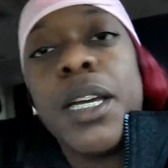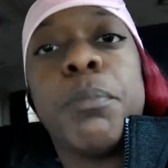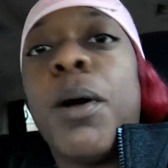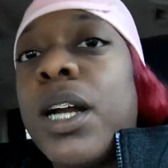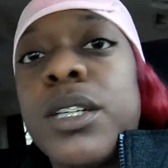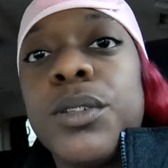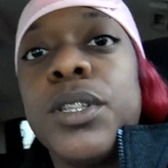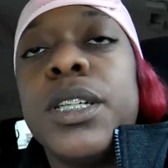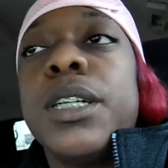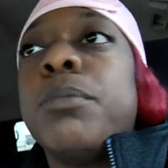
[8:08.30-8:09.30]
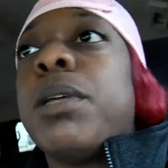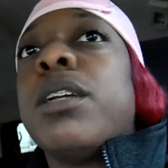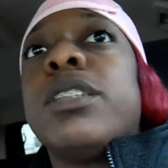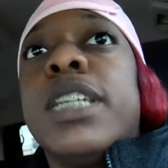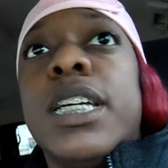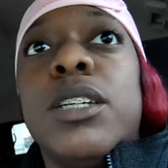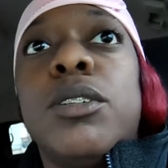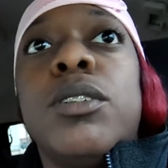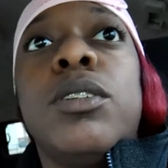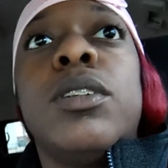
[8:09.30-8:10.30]
part of growing up, they don't tell you
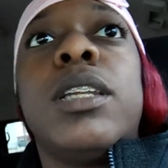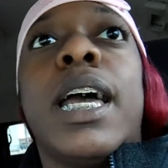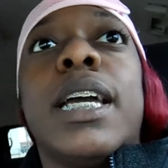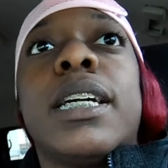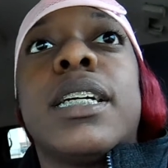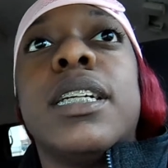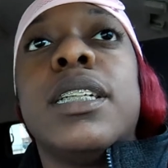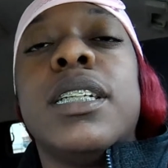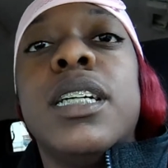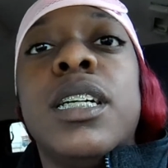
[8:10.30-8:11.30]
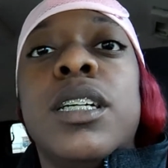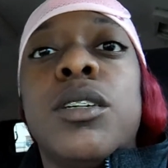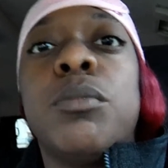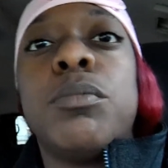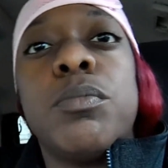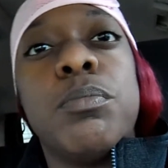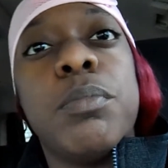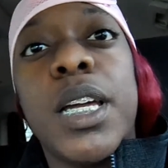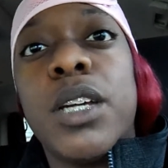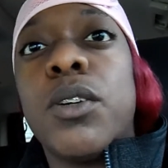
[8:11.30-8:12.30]
like
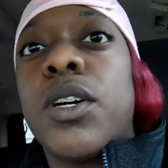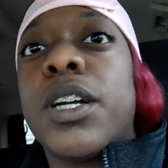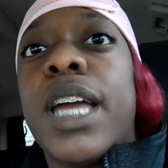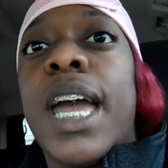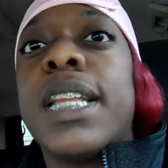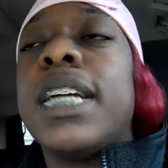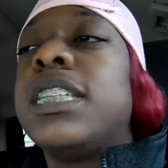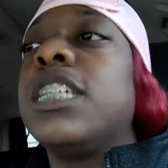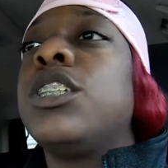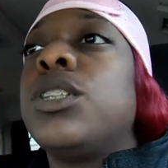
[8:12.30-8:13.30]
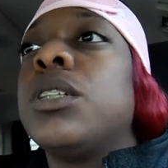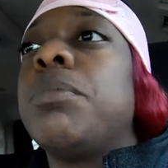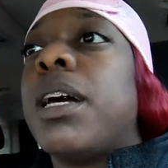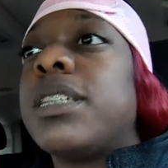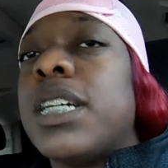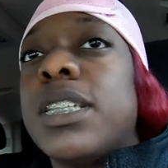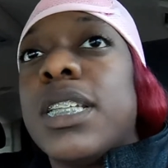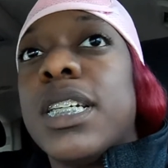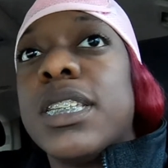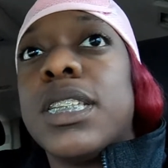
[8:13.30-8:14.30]
money order. They teach you about certain
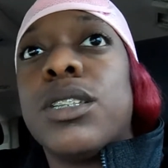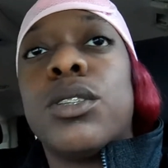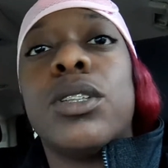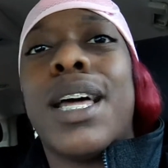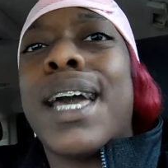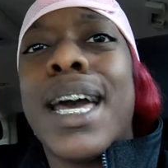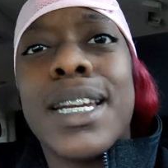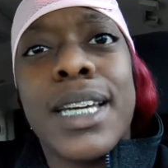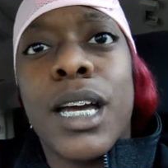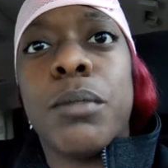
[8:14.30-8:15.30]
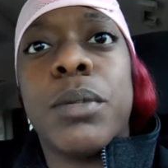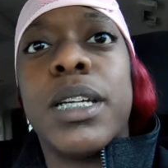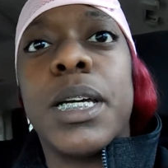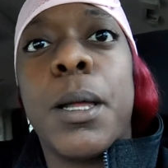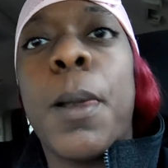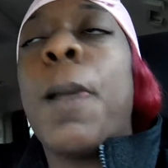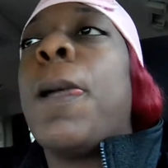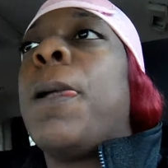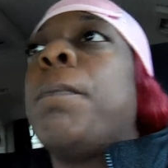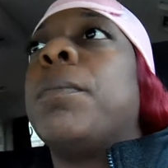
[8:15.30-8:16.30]
things in school, like how to count money,
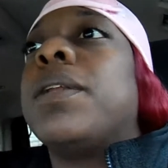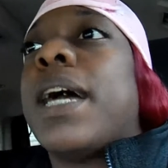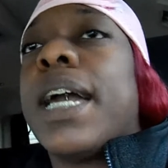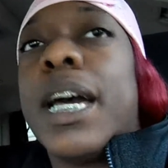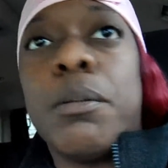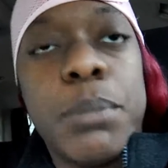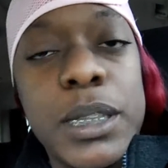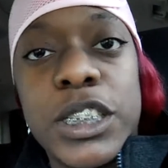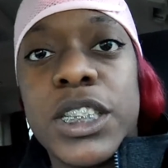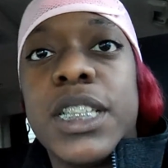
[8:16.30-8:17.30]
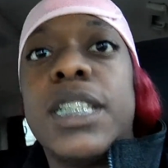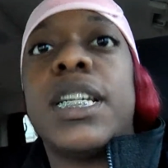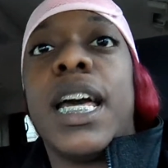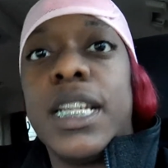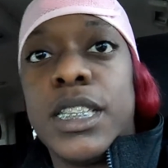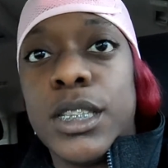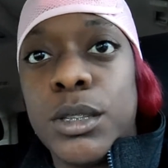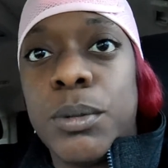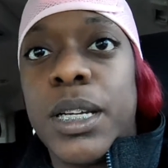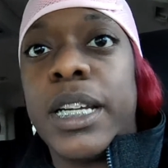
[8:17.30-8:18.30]
but like how to budget it, how to deal
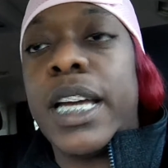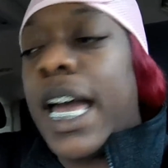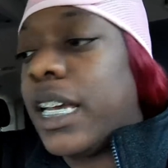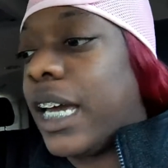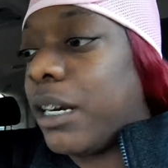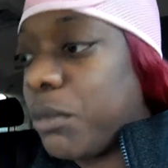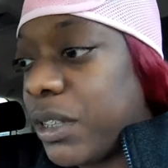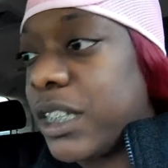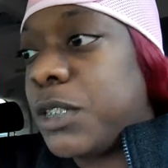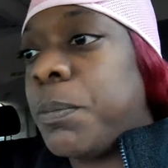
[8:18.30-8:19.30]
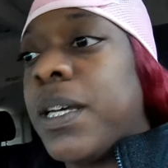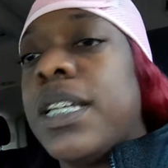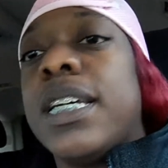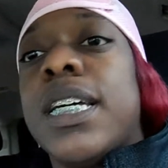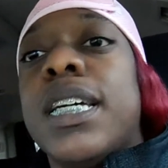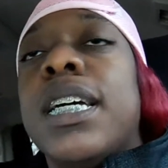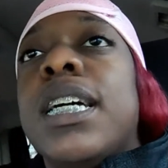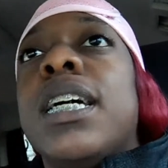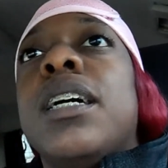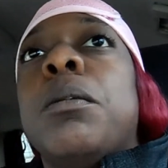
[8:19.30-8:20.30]
with it, how you got to really spend it.
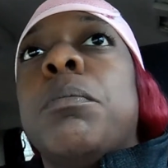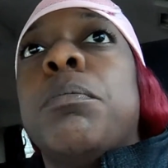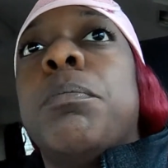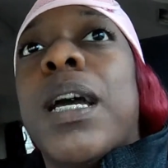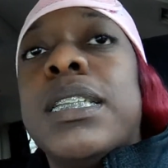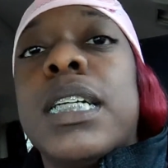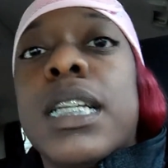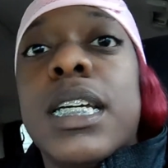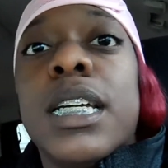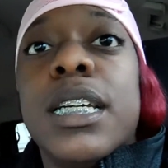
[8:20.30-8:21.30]
Basically,